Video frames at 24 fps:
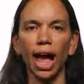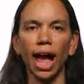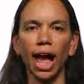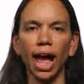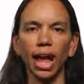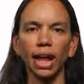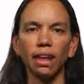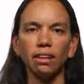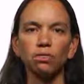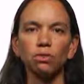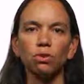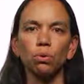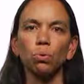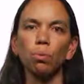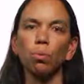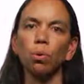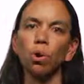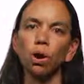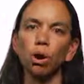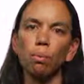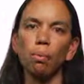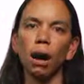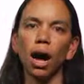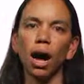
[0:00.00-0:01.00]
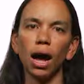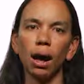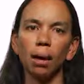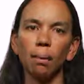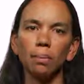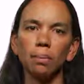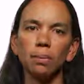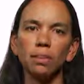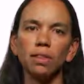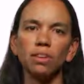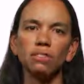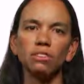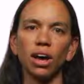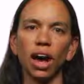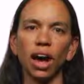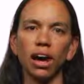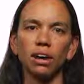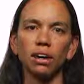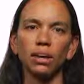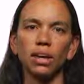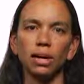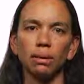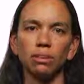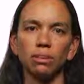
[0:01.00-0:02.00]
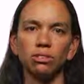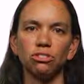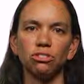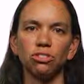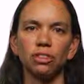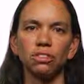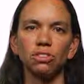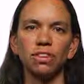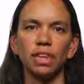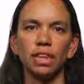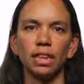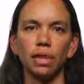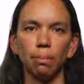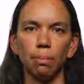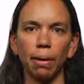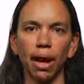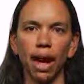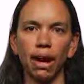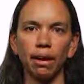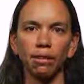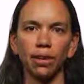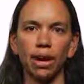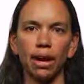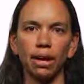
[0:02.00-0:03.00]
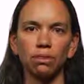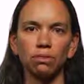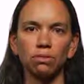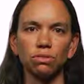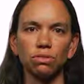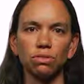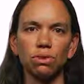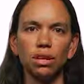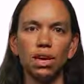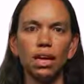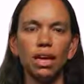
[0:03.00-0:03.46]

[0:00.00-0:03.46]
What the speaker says: and warm up the Docker images in the background,